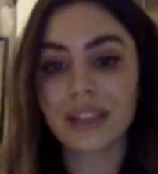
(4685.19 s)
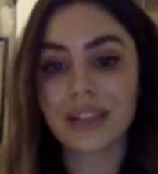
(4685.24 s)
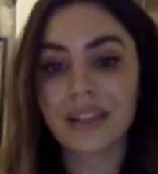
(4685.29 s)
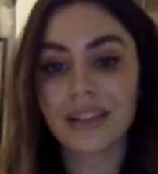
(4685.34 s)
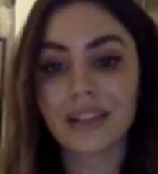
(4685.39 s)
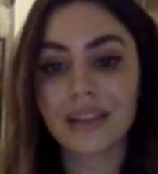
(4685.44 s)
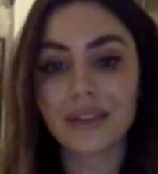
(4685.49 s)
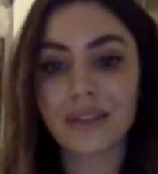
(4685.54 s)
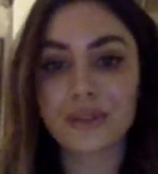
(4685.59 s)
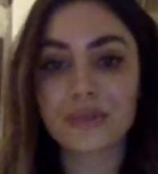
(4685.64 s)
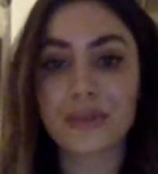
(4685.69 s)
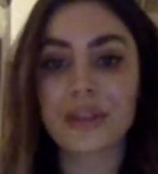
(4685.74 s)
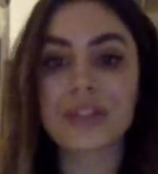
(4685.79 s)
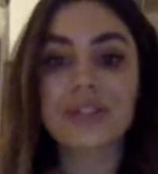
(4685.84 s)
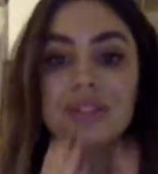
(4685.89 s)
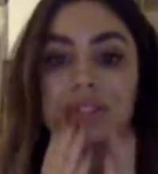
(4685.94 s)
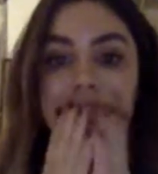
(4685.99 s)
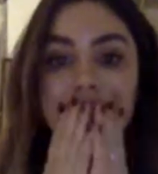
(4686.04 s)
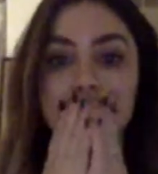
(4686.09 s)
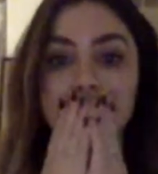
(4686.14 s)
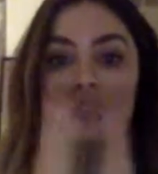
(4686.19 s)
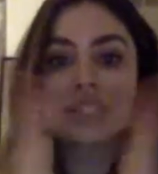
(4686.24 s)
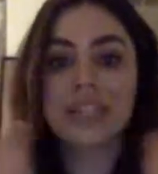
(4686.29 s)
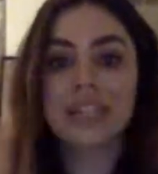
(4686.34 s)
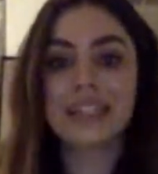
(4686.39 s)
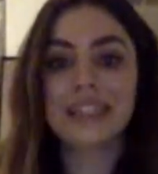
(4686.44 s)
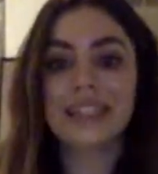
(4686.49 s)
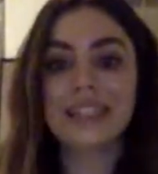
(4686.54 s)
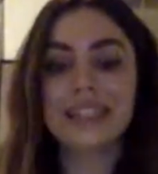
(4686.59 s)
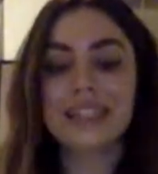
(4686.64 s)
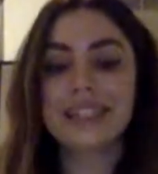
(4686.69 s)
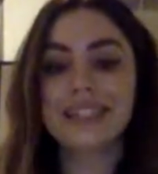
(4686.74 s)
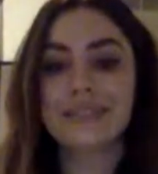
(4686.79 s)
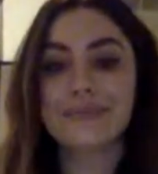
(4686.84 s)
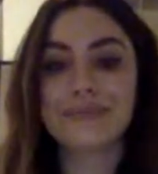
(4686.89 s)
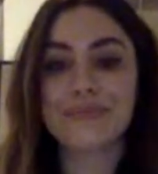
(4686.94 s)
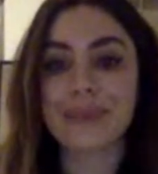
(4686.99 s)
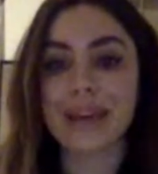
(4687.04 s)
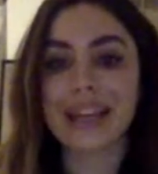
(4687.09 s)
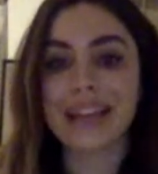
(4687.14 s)
Thank you so much.
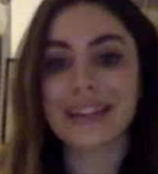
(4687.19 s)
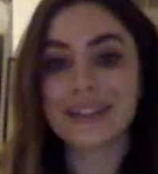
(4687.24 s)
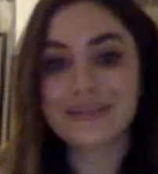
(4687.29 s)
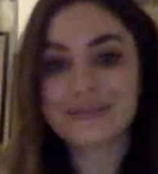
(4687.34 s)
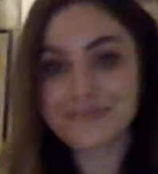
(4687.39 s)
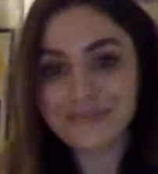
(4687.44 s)
Bye.